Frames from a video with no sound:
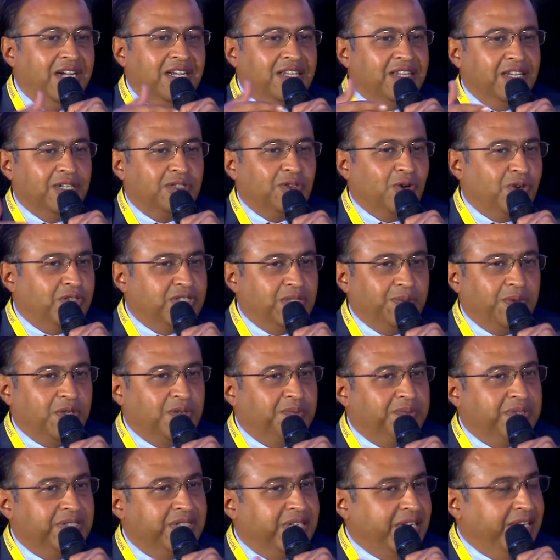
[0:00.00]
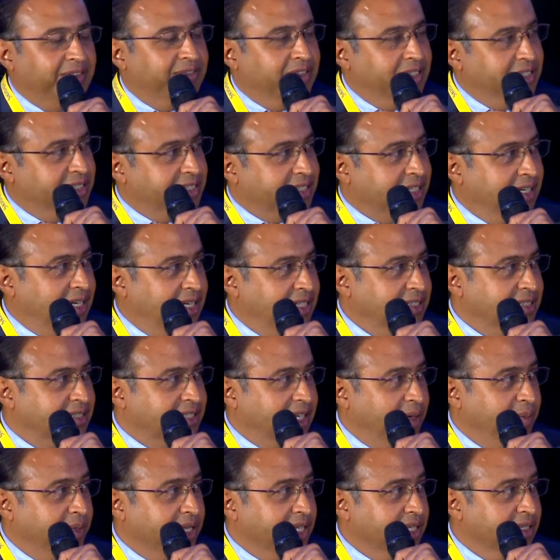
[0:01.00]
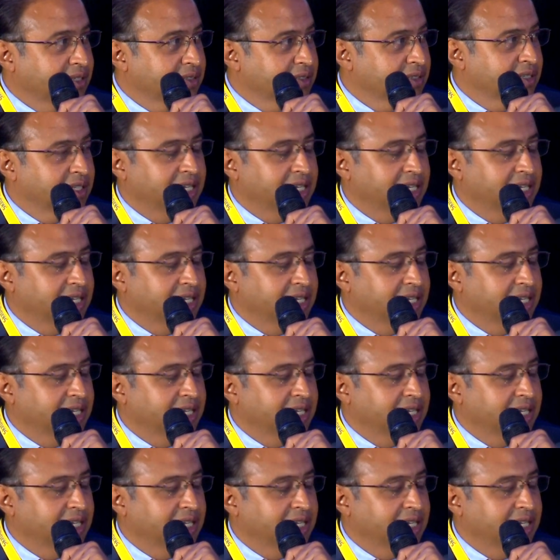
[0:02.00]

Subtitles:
the talks about driverless cars coming,